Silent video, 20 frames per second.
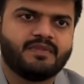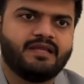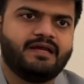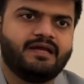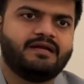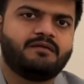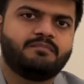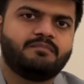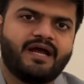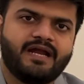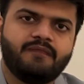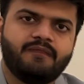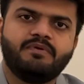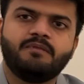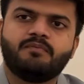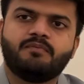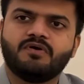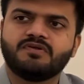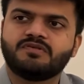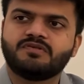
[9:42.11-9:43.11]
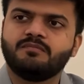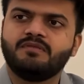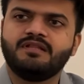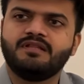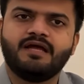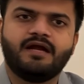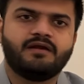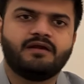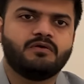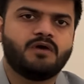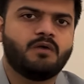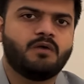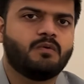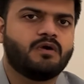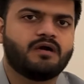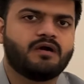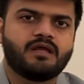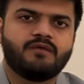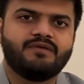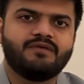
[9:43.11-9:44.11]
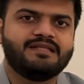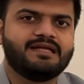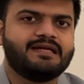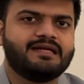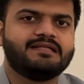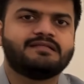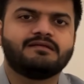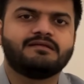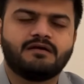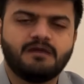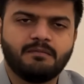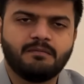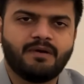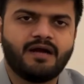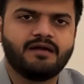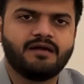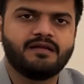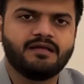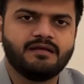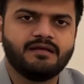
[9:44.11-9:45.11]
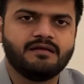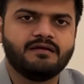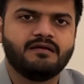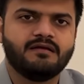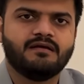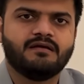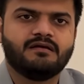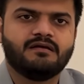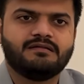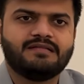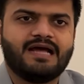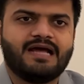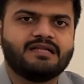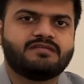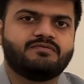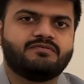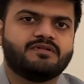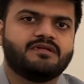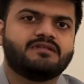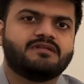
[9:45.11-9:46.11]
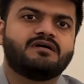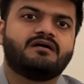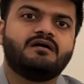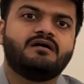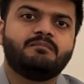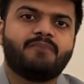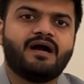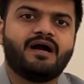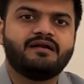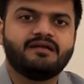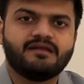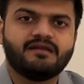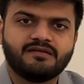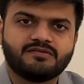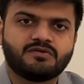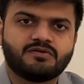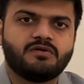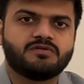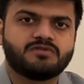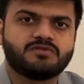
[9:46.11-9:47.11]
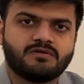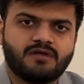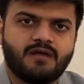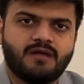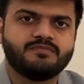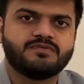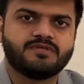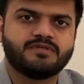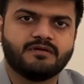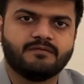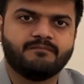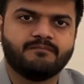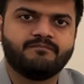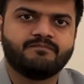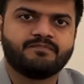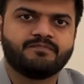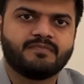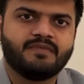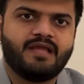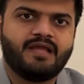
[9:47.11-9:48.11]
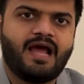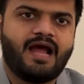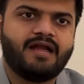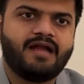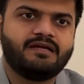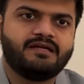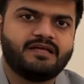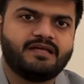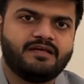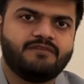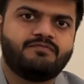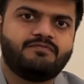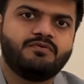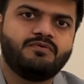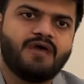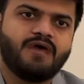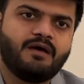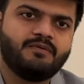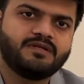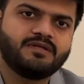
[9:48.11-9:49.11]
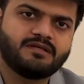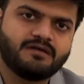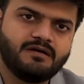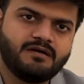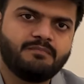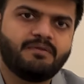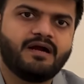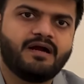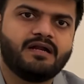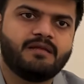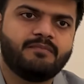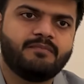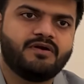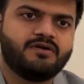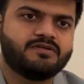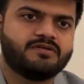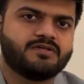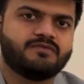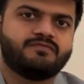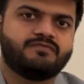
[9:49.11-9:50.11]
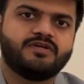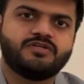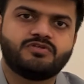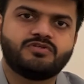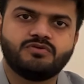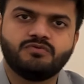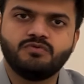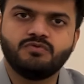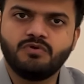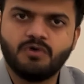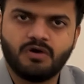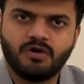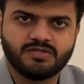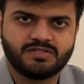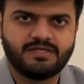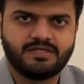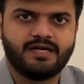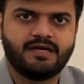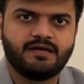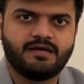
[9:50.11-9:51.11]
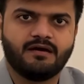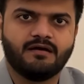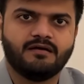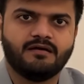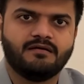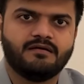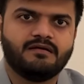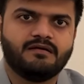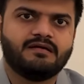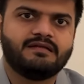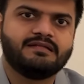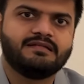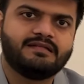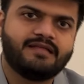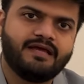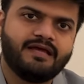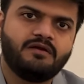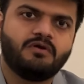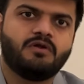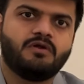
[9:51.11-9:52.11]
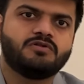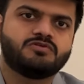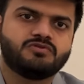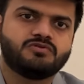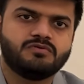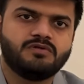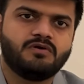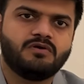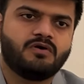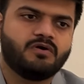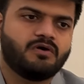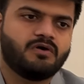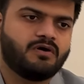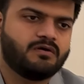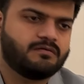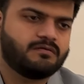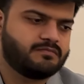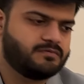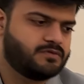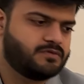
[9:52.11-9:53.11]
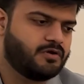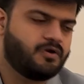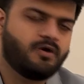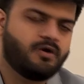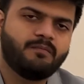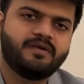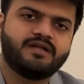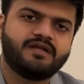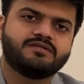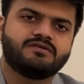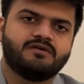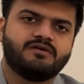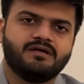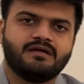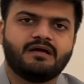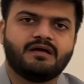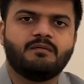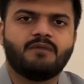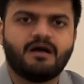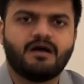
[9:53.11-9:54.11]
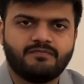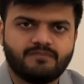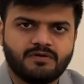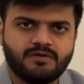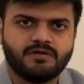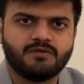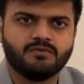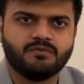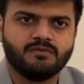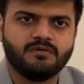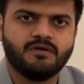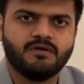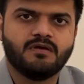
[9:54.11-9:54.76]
It might be possible that you are working with any third party. That's where the third party risk also comes in. And if you have a third party because of which you lost data, then also the government is going to come after you.